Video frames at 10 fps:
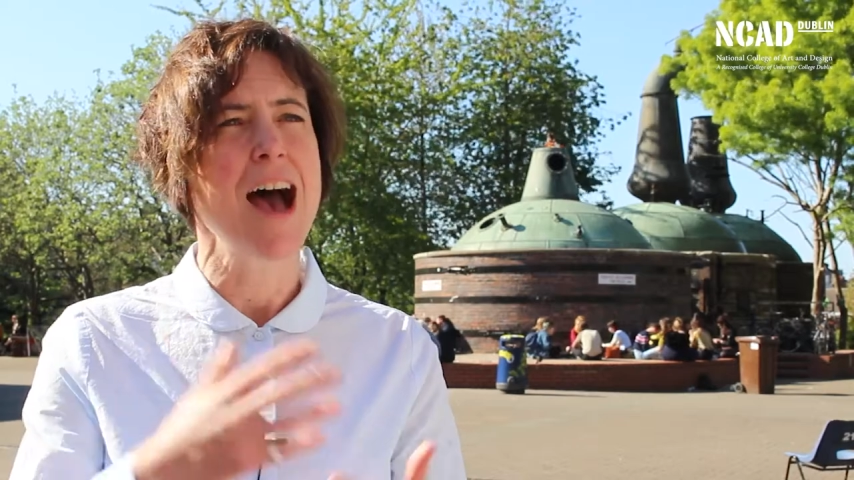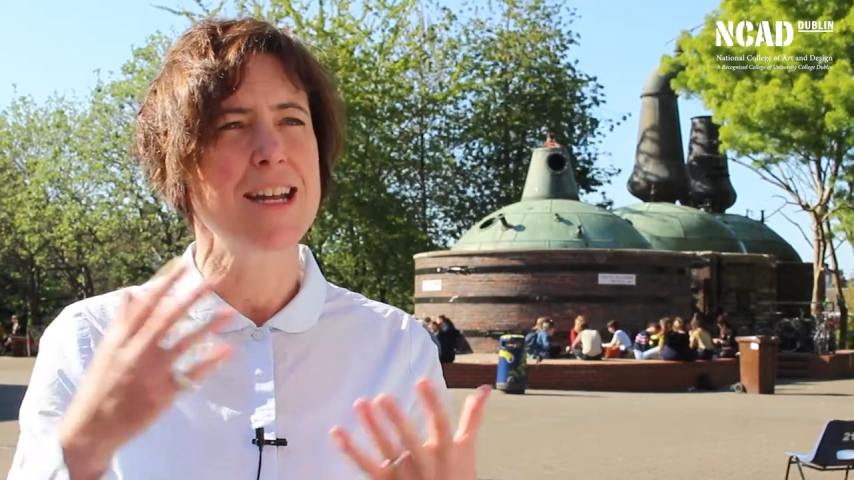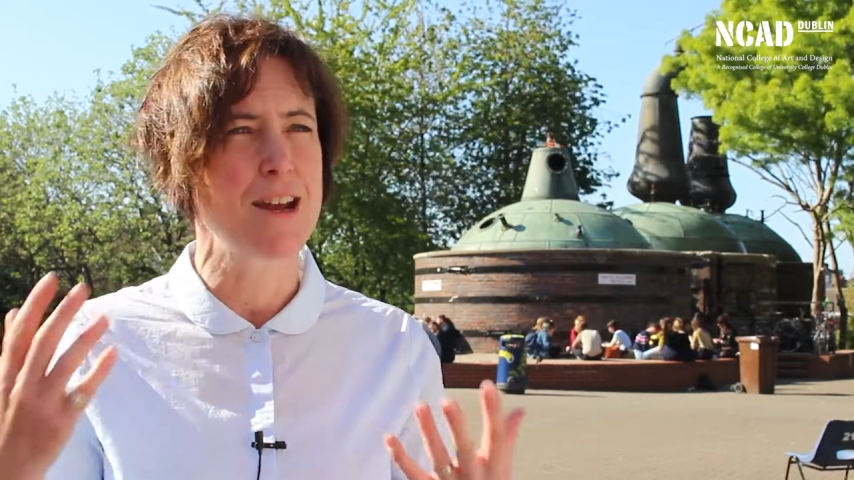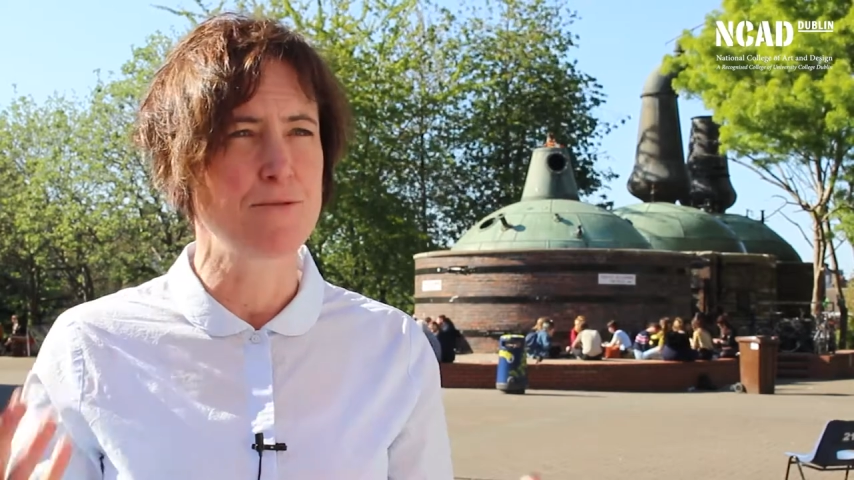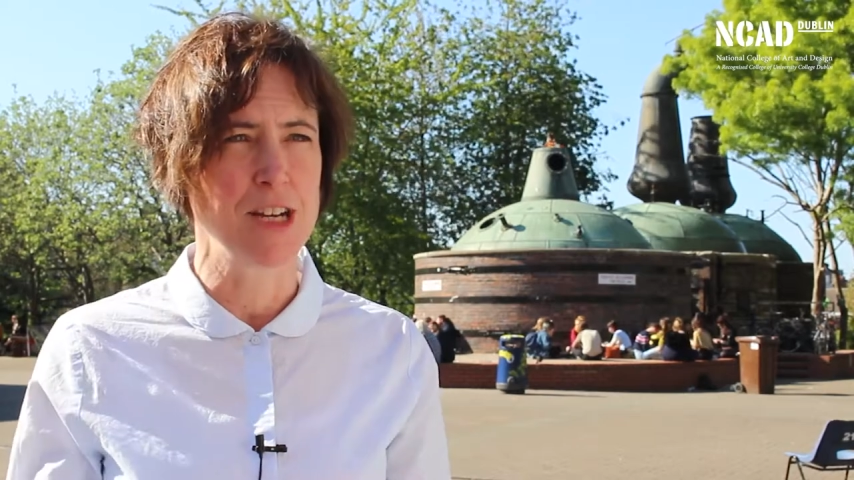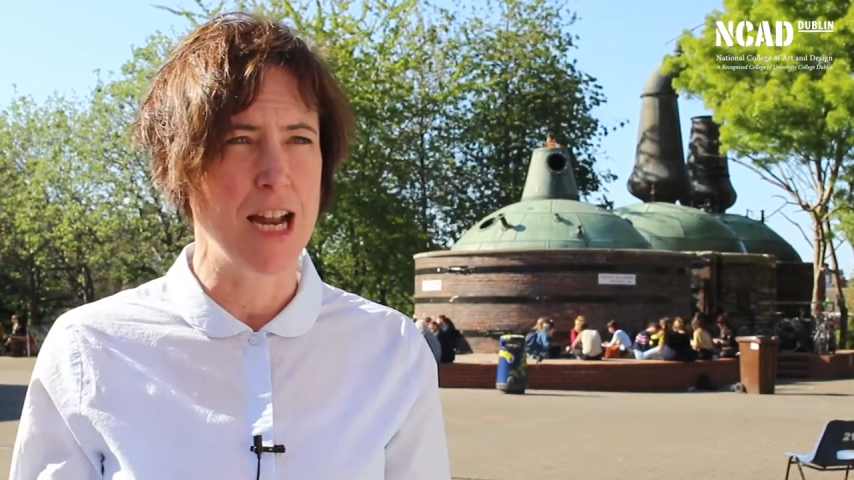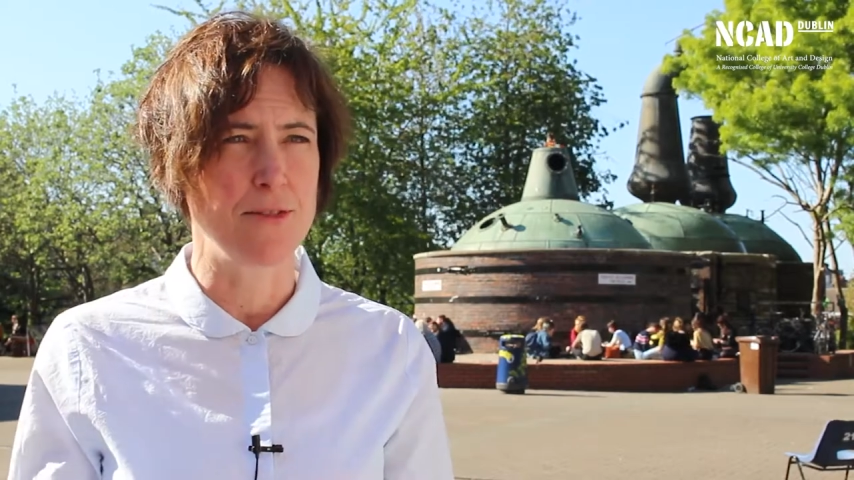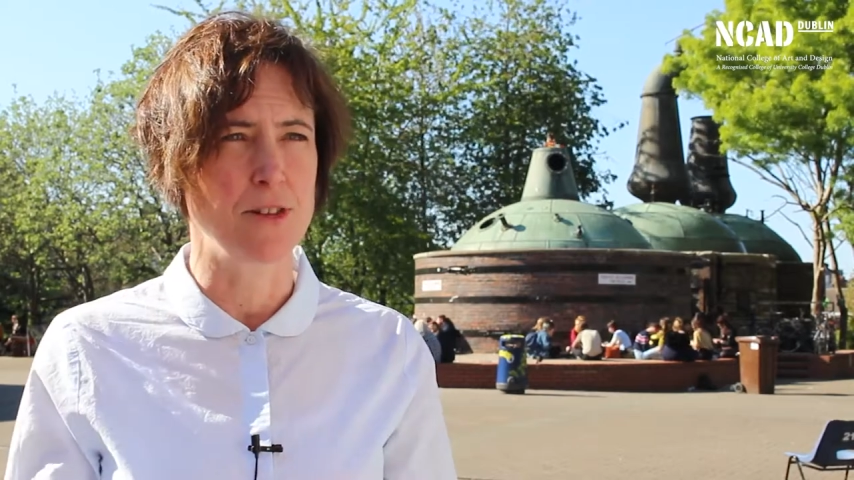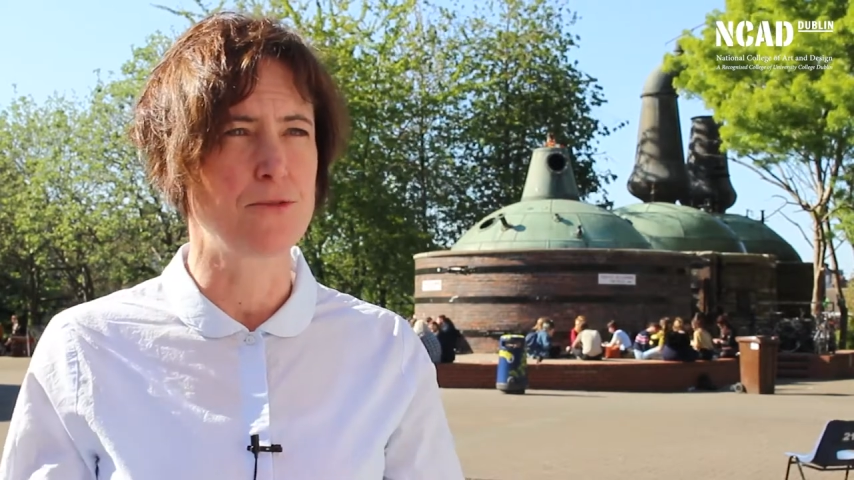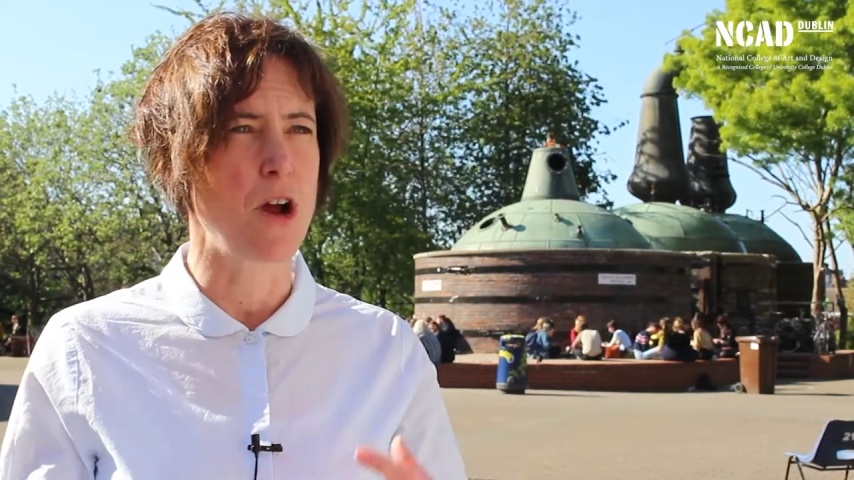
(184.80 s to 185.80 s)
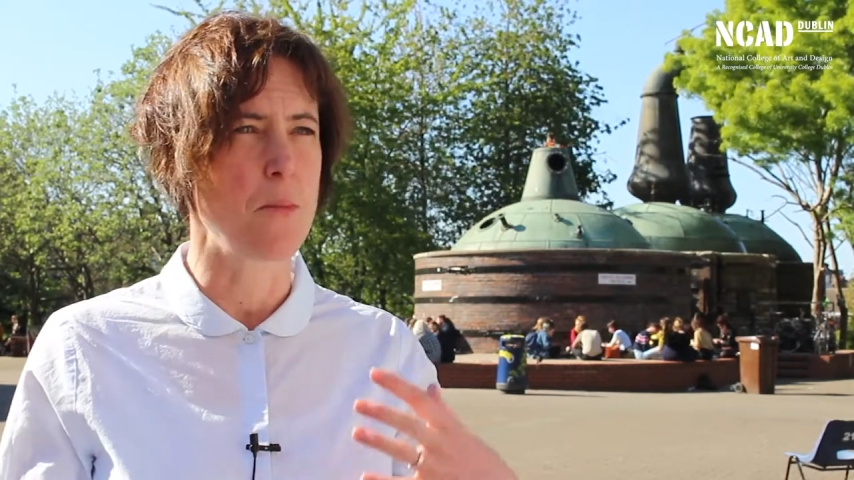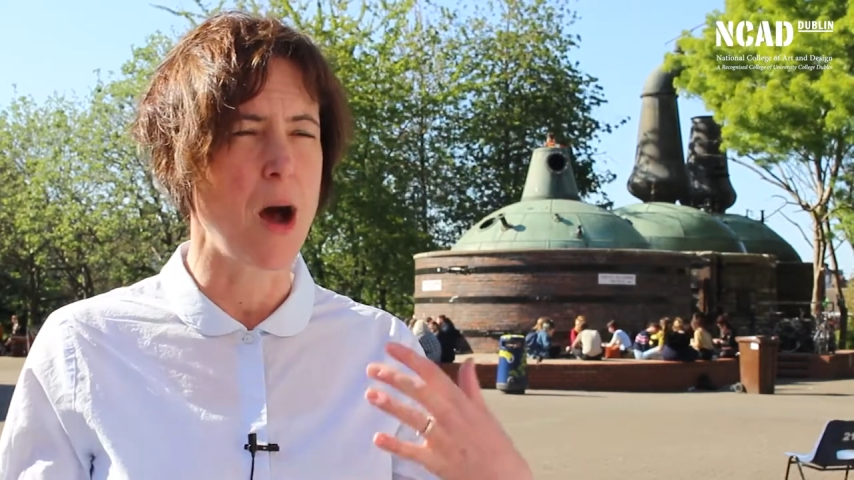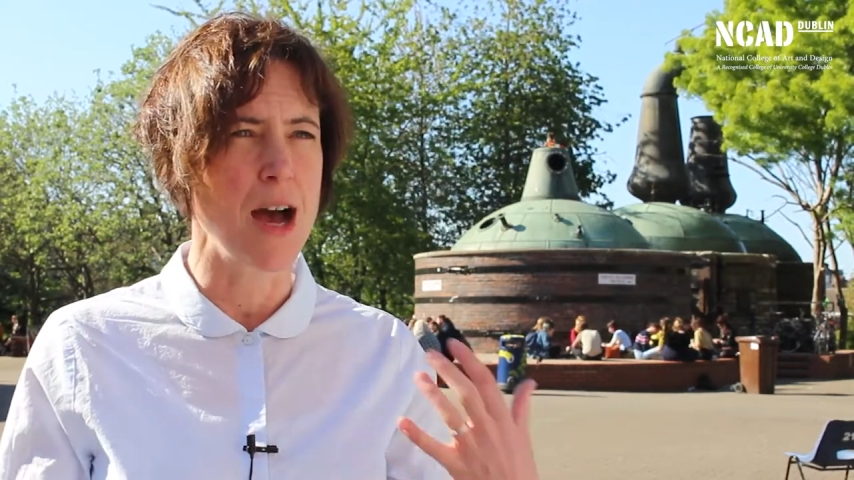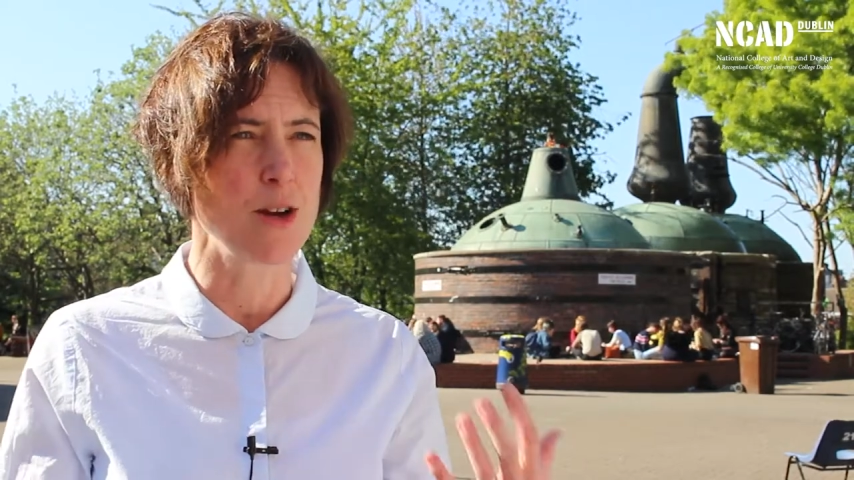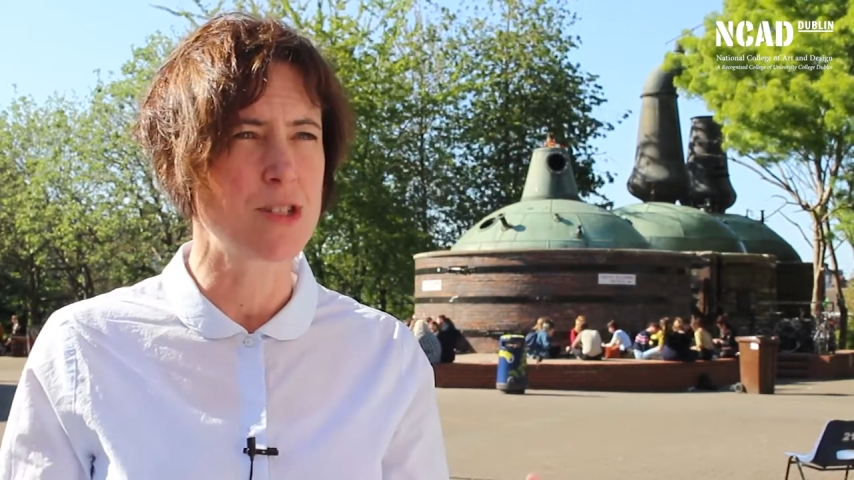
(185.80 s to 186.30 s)
at every level from
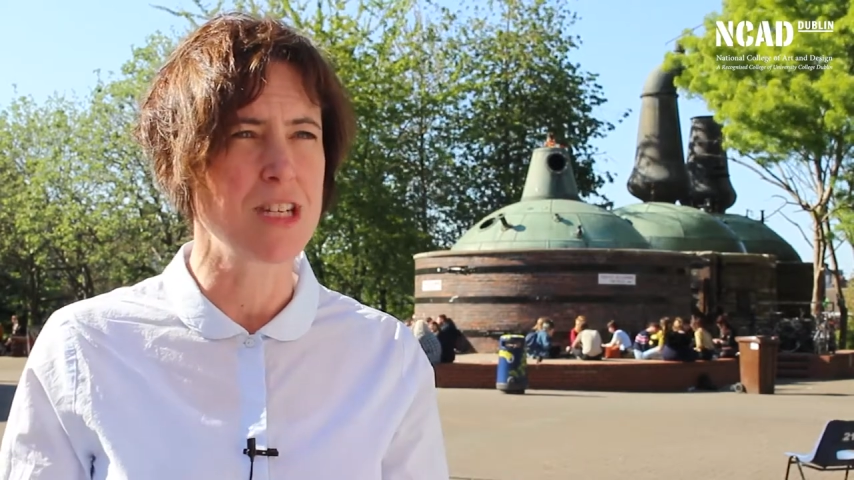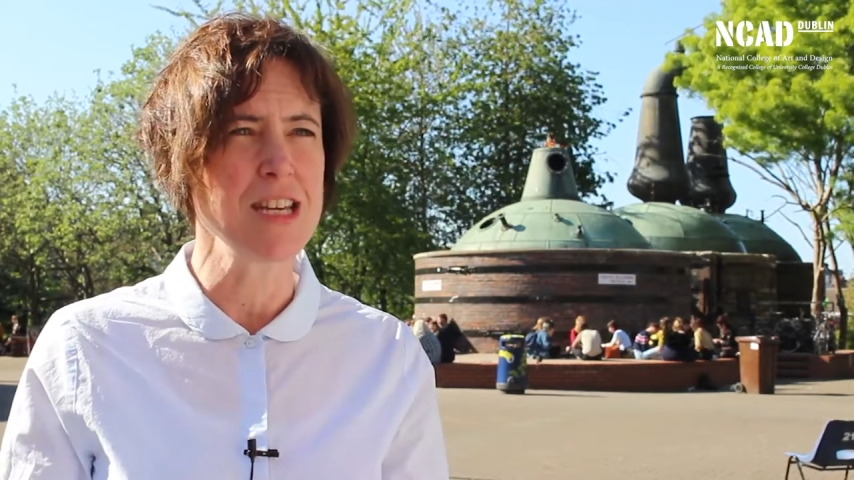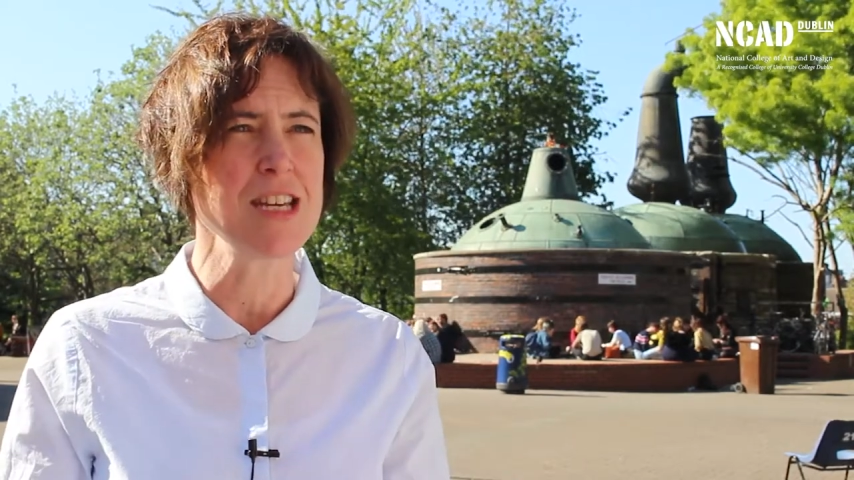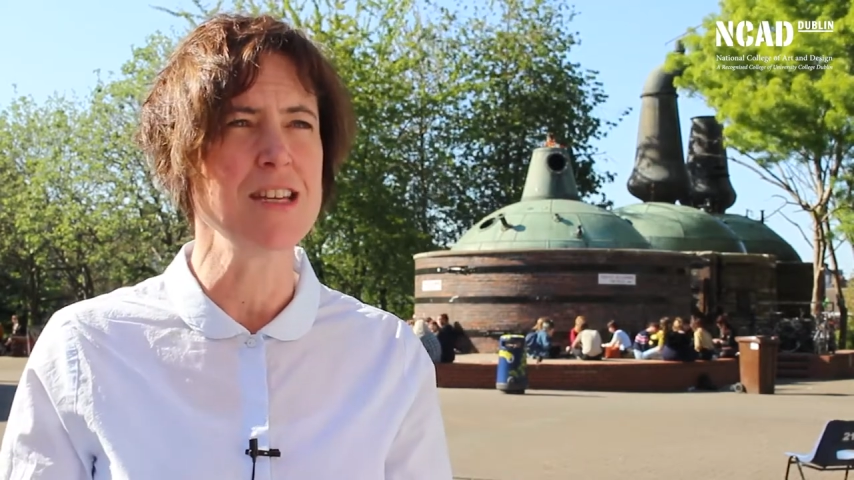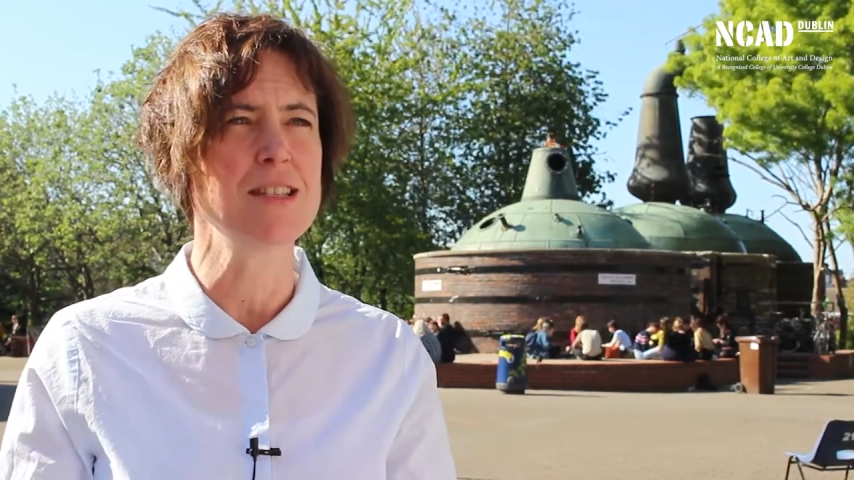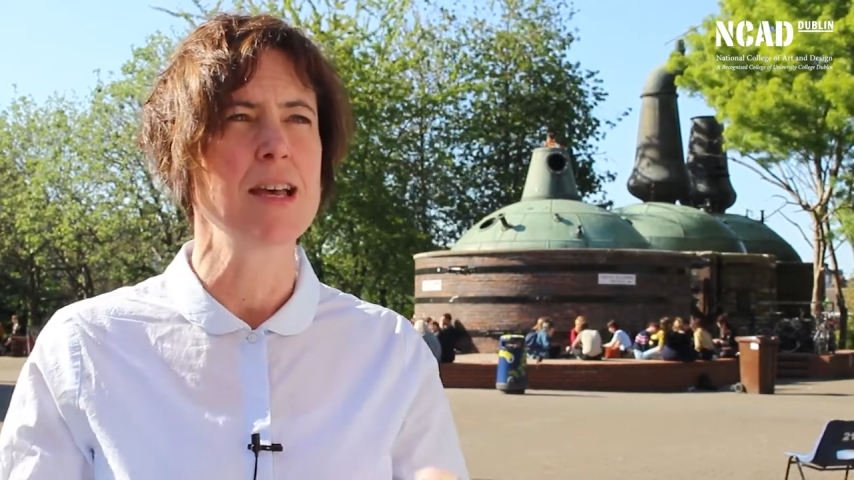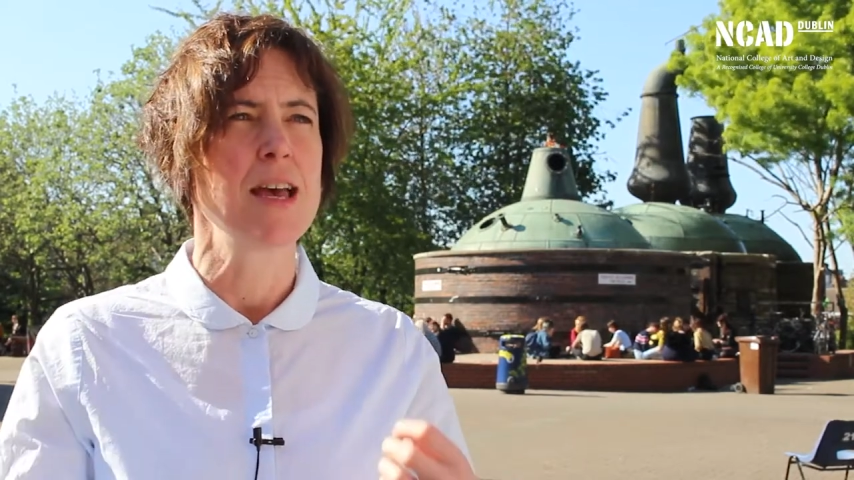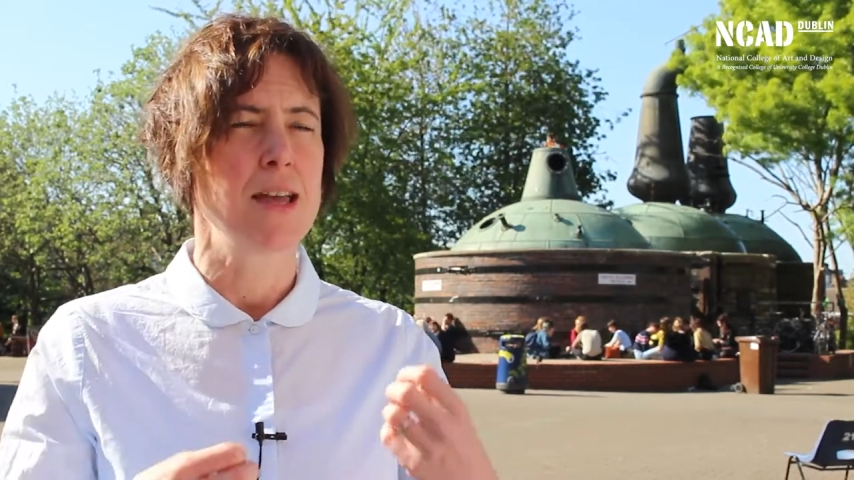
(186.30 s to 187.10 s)
IOTs,